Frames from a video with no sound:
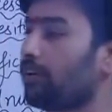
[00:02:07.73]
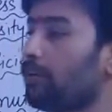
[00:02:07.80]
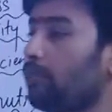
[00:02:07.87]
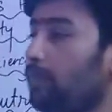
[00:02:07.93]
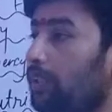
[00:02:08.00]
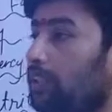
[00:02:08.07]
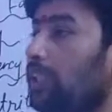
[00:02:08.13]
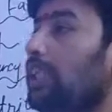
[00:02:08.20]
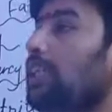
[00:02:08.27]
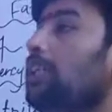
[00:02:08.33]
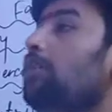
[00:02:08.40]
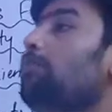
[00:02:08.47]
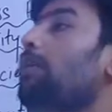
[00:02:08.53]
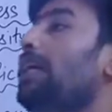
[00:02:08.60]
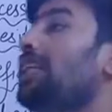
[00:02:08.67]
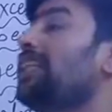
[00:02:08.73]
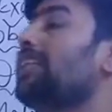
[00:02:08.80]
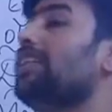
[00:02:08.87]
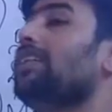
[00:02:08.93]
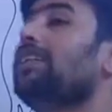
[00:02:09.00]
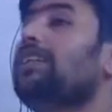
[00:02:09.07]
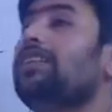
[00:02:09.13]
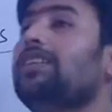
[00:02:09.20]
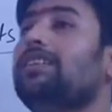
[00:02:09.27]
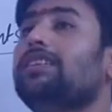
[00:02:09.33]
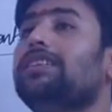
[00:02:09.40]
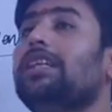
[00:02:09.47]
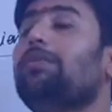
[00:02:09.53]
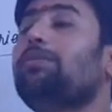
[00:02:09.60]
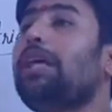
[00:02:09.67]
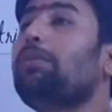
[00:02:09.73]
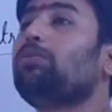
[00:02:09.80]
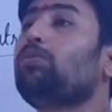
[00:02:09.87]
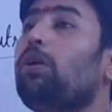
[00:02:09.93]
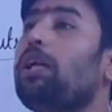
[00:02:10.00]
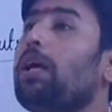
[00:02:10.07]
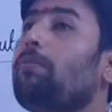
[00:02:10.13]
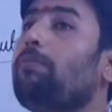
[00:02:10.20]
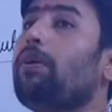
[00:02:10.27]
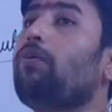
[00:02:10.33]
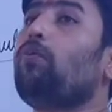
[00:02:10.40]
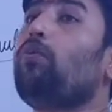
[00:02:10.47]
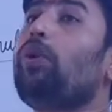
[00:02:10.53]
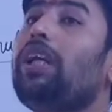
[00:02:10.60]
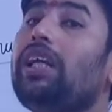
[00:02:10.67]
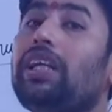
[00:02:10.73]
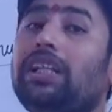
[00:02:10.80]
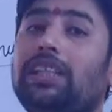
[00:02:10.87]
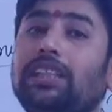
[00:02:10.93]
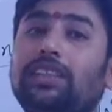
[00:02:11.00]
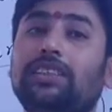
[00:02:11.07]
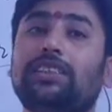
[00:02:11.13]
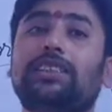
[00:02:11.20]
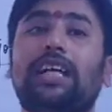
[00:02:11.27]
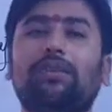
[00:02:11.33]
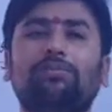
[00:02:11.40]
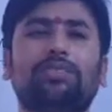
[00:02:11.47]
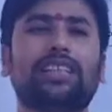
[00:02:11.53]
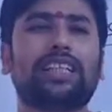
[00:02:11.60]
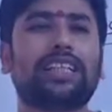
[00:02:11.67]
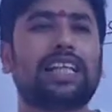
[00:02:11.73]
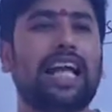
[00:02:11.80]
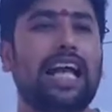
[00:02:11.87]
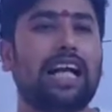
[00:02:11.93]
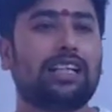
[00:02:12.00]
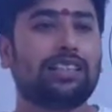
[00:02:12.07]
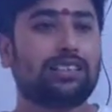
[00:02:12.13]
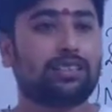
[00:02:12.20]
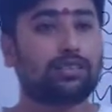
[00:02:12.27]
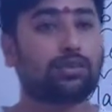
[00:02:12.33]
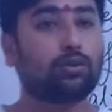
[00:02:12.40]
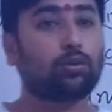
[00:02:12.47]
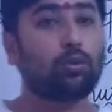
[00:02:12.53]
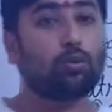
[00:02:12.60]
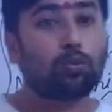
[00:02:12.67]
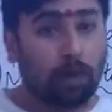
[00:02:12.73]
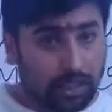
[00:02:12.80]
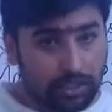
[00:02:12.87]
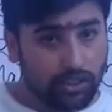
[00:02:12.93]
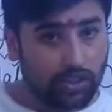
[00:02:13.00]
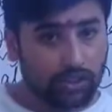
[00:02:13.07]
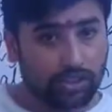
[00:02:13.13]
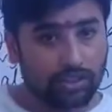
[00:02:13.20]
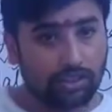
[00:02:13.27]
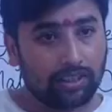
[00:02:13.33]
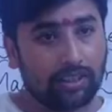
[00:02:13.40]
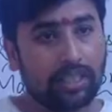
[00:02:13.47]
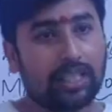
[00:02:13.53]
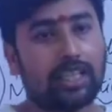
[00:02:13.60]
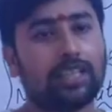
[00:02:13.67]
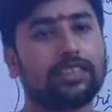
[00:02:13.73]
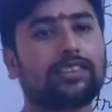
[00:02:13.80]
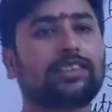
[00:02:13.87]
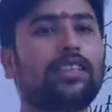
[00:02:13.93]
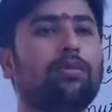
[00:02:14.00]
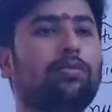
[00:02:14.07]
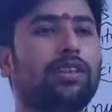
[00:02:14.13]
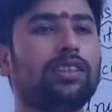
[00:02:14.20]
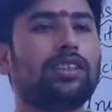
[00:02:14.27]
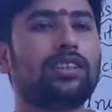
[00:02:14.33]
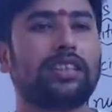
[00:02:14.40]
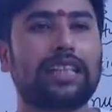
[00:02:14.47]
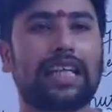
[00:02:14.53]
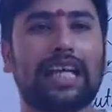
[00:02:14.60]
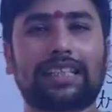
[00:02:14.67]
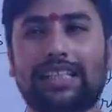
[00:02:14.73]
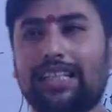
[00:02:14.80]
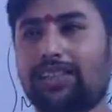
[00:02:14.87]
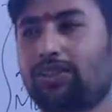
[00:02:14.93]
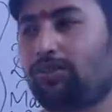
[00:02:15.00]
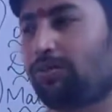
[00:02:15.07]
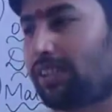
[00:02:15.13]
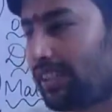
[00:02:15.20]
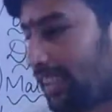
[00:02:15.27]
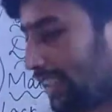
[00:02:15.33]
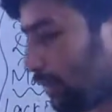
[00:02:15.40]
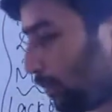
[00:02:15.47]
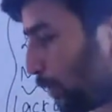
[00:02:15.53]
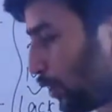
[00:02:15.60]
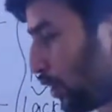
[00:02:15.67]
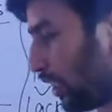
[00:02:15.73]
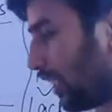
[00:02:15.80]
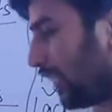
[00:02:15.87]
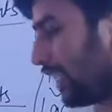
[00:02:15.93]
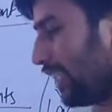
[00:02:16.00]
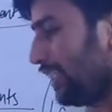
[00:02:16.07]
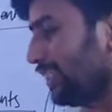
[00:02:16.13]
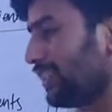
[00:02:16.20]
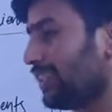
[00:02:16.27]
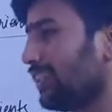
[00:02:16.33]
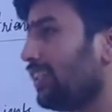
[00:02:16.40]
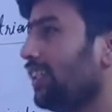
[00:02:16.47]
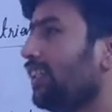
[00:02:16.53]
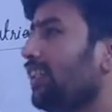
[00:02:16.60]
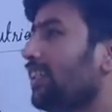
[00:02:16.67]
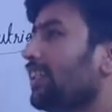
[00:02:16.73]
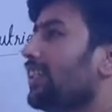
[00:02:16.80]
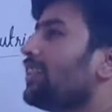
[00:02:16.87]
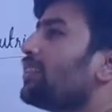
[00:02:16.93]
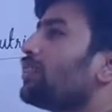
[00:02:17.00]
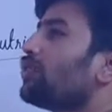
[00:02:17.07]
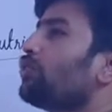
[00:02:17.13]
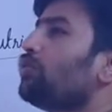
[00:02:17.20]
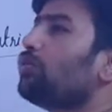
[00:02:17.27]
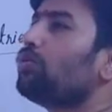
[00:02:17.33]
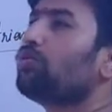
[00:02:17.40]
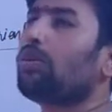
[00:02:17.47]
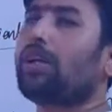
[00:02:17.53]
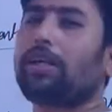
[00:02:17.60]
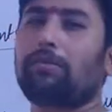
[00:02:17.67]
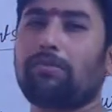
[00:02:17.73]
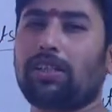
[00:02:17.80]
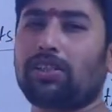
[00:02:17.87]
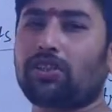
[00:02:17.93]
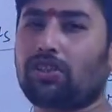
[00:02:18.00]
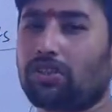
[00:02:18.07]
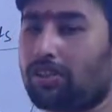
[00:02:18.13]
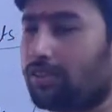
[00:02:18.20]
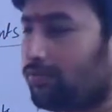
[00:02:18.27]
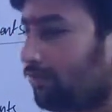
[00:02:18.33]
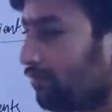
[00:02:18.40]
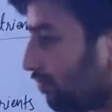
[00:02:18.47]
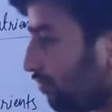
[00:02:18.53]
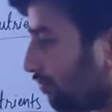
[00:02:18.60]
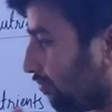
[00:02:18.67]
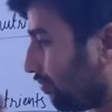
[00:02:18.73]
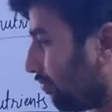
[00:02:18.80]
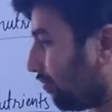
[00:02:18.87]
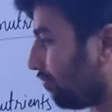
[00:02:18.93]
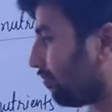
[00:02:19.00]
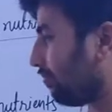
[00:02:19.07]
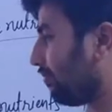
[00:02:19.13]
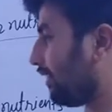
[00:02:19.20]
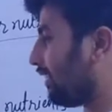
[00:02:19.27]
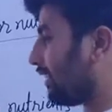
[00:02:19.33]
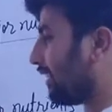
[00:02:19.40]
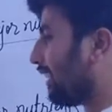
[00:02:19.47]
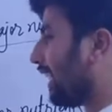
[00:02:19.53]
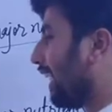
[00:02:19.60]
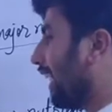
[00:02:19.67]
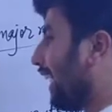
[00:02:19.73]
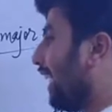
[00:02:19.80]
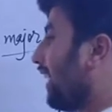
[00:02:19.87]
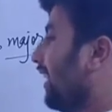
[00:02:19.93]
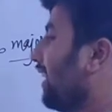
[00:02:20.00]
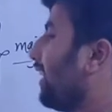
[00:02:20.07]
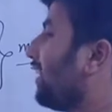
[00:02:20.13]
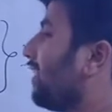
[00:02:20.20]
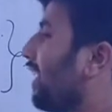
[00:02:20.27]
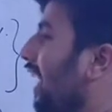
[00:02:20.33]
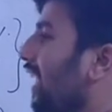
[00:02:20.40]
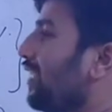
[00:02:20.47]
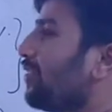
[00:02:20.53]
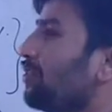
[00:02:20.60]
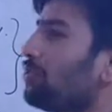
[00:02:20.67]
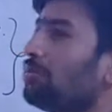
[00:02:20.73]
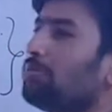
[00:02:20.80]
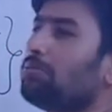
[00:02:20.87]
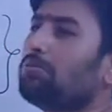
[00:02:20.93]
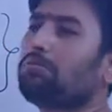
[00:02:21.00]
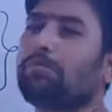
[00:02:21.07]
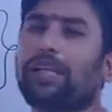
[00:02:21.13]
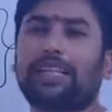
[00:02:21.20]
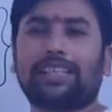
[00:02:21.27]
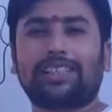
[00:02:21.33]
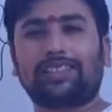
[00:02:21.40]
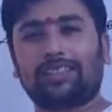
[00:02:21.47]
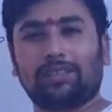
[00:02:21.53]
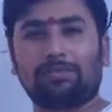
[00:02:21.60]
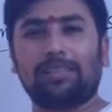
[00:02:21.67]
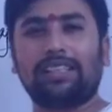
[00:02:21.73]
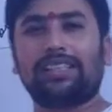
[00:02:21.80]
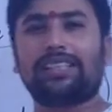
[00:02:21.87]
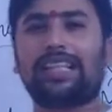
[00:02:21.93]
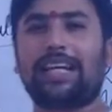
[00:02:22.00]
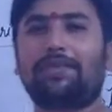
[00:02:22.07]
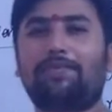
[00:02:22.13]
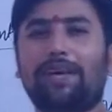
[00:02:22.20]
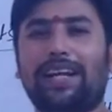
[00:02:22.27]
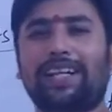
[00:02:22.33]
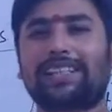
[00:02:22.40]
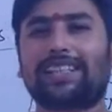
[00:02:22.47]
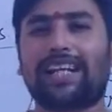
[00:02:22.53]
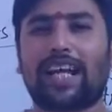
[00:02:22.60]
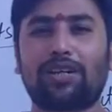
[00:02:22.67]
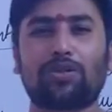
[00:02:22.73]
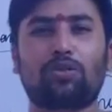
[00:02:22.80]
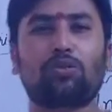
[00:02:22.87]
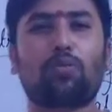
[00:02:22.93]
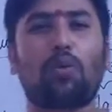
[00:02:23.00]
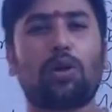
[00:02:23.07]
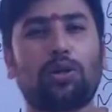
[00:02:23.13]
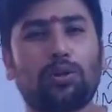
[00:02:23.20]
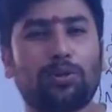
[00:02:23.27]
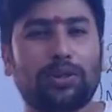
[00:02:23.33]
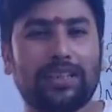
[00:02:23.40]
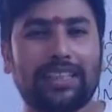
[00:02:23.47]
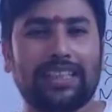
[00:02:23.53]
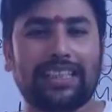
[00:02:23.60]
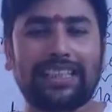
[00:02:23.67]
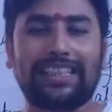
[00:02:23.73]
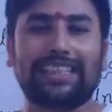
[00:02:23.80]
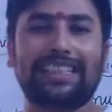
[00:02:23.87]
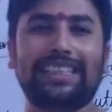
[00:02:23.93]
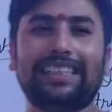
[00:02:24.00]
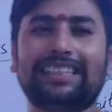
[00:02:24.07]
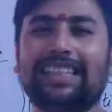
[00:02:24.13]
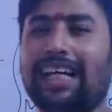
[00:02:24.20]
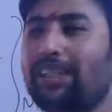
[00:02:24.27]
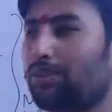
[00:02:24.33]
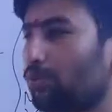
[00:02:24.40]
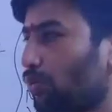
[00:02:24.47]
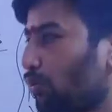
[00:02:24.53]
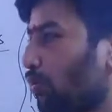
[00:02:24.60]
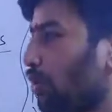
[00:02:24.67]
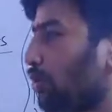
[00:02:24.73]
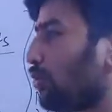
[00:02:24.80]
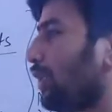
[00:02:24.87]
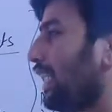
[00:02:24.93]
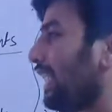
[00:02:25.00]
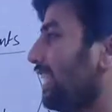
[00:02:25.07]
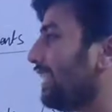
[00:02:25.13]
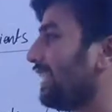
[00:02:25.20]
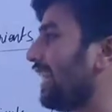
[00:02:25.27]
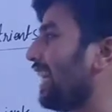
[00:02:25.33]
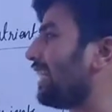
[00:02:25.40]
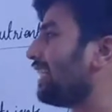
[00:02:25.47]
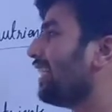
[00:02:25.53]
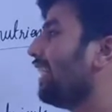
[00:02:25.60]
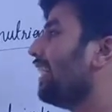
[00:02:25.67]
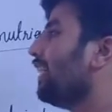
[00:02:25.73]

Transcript: energy. But sometimes what happens, we eat something as too much and some other thing as less. You will see especially kids, kids do very much, um, means they try to make trouble their parent that I don't want to eat this, I don't want to eat that.